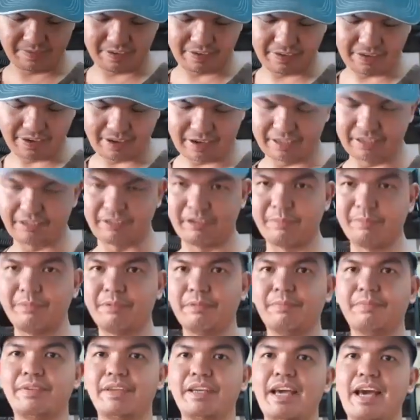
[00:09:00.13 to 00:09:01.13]
very hard to
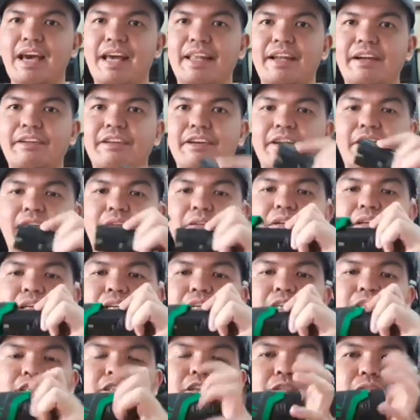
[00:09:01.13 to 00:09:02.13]
remove. Yeah, there you go.
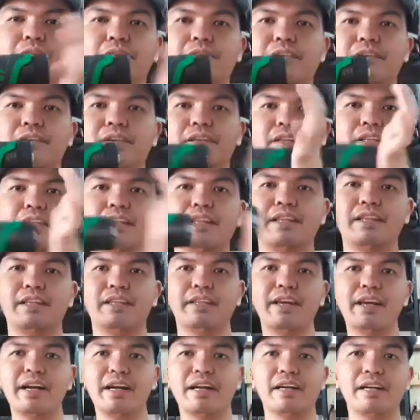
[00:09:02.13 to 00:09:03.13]
So,
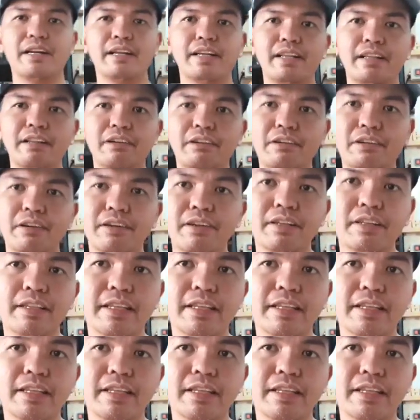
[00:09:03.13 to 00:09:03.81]
there, look,